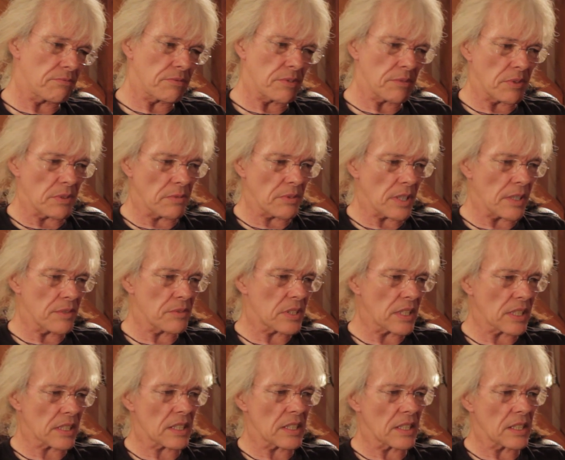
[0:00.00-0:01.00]

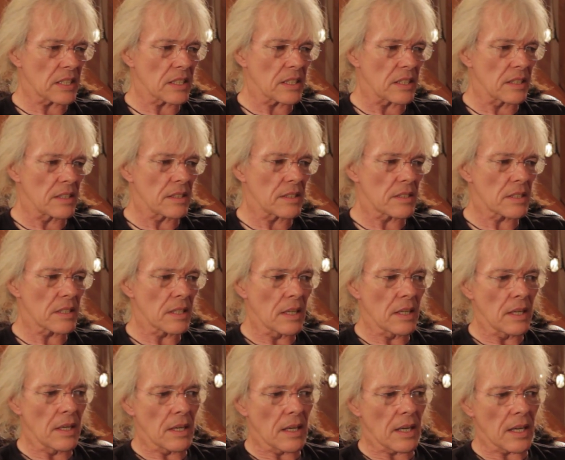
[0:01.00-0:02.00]
55-60 hertz,
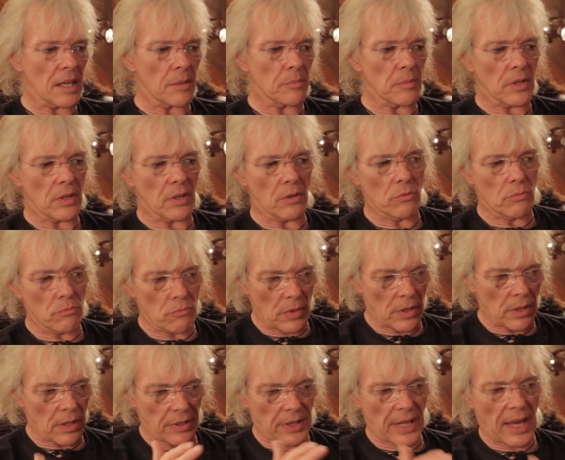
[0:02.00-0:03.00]

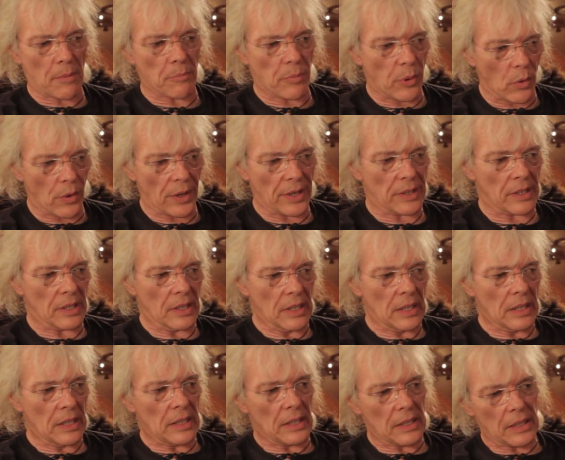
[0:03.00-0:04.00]
at that point
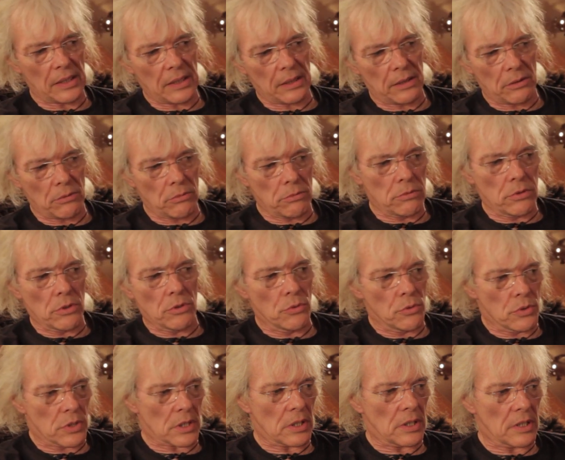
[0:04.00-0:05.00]
you
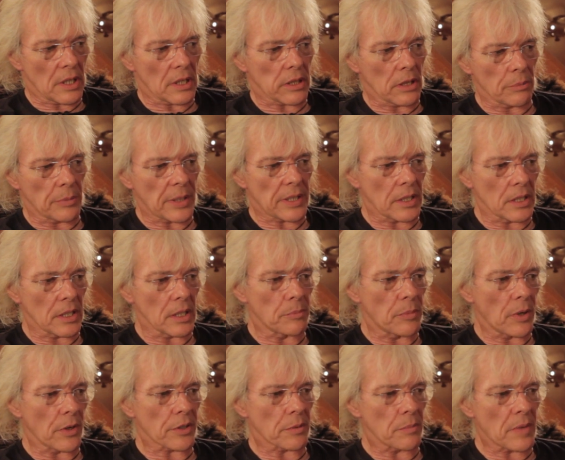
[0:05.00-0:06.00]
lose a little bit at the
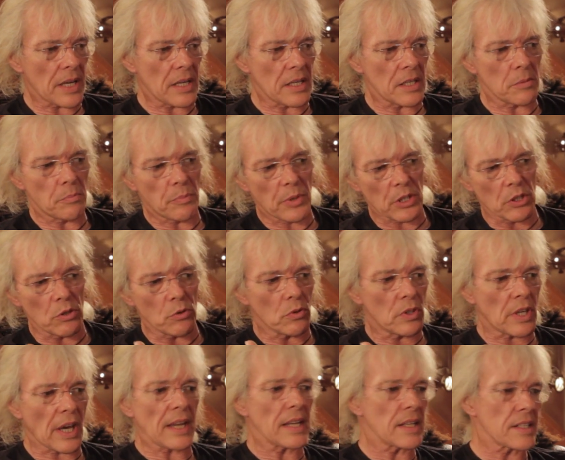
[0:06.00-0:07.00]
bottom end, but you
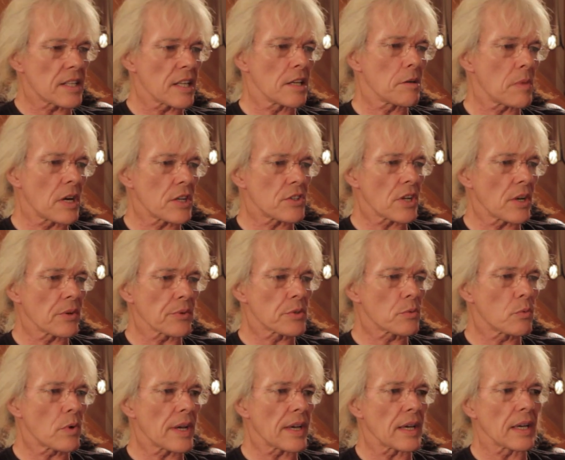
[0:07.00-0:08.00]
gain so much
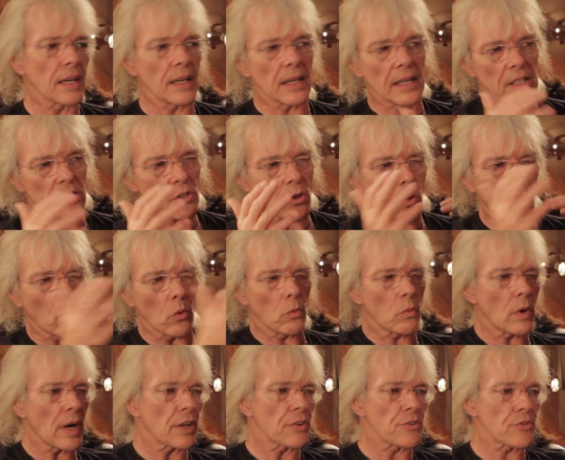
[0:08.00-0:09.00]
elsewhere. It's all
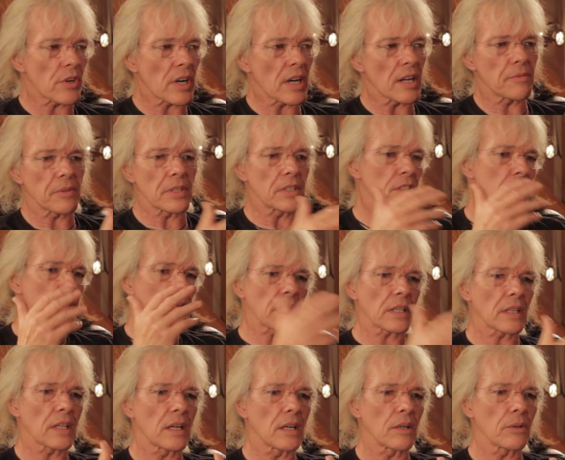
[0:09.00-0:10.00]
one driver doing
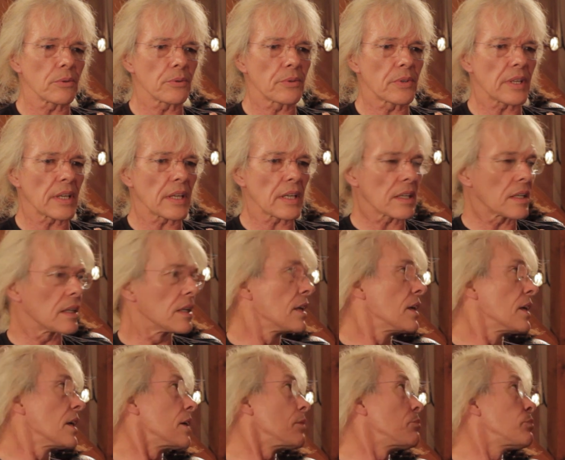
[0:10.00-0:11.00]
the whole thing.
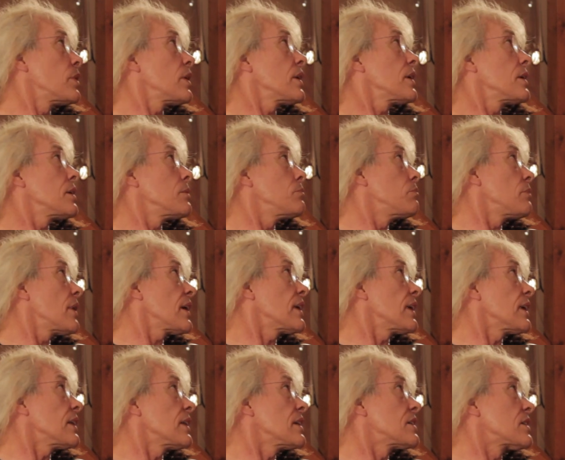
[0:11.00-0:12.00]
And by
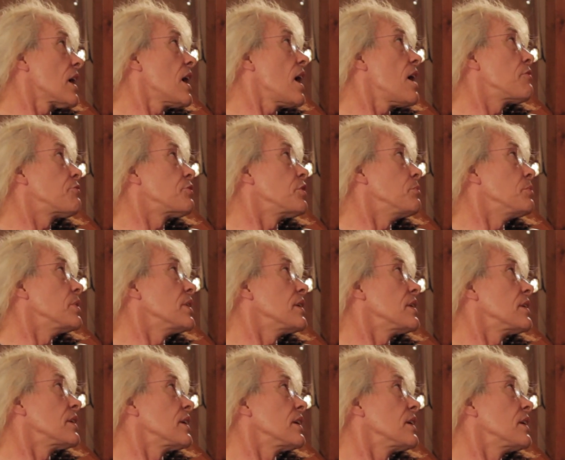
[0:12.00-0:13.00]
making this
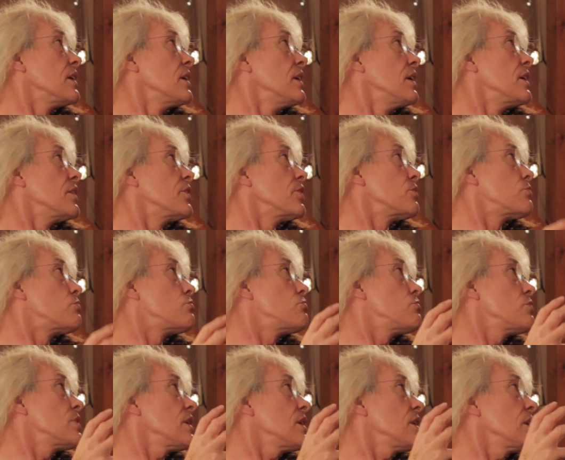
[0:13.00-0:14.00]
afterburner that
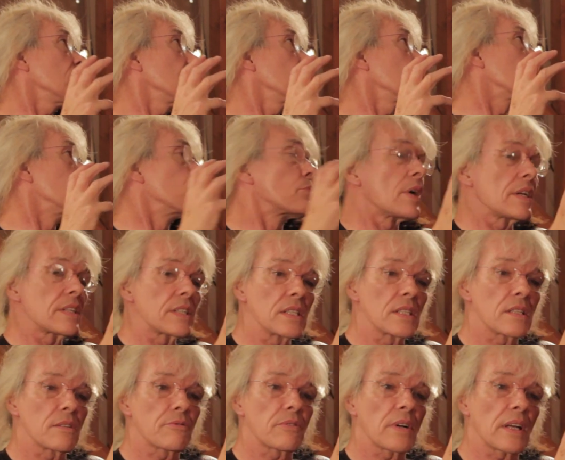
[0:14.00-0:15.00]
really compresses
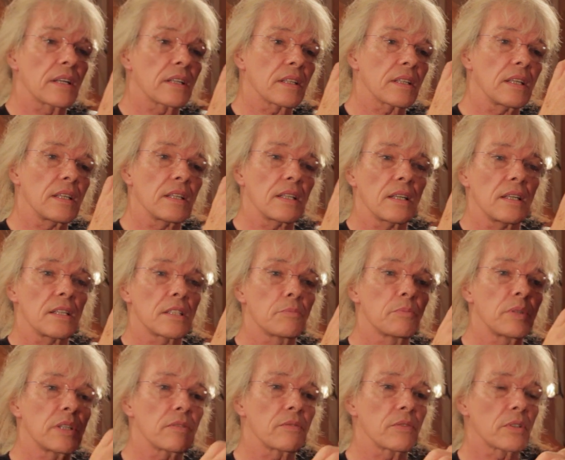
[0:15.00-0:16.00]
the front, it's a
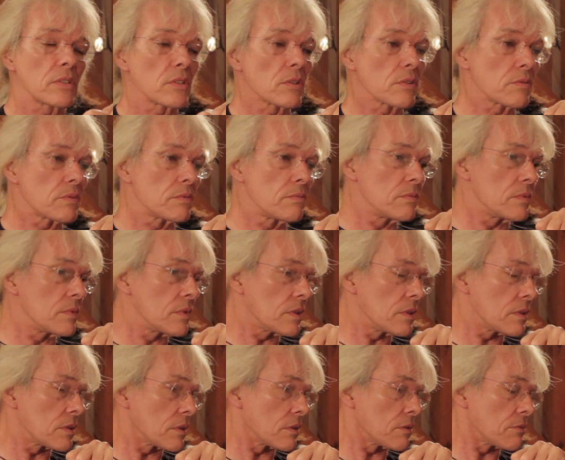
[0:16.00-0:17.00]
bit of the sort
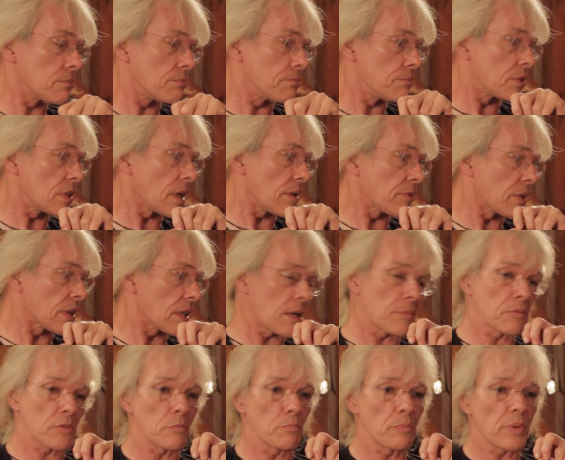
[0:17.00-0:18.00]
of stuff that
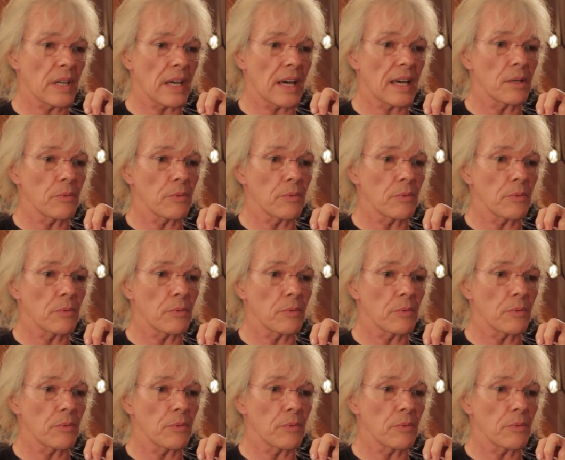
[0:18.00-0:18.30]
comes from PA